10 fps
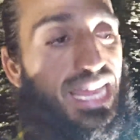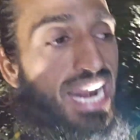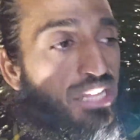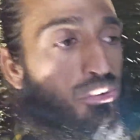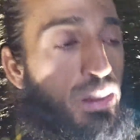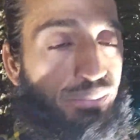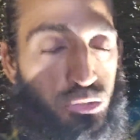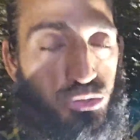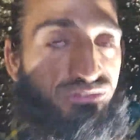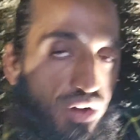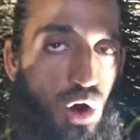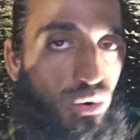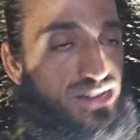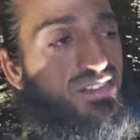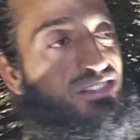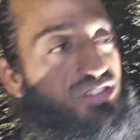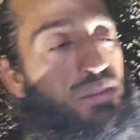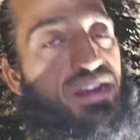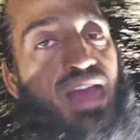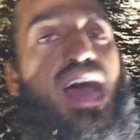that naturally pushes you forward. It's
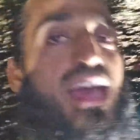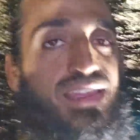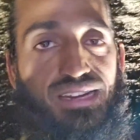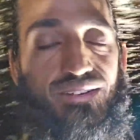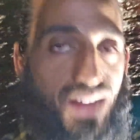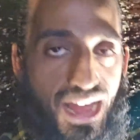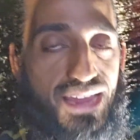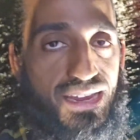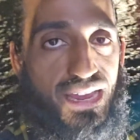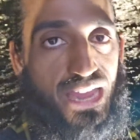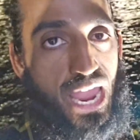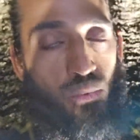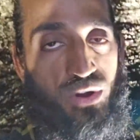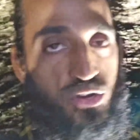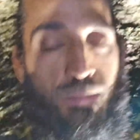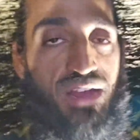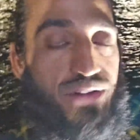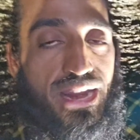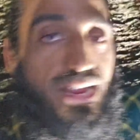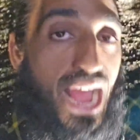extremely high, right? And when you're
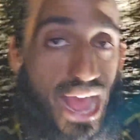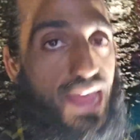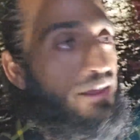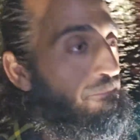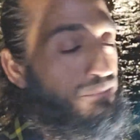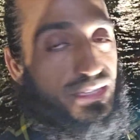vibrating high,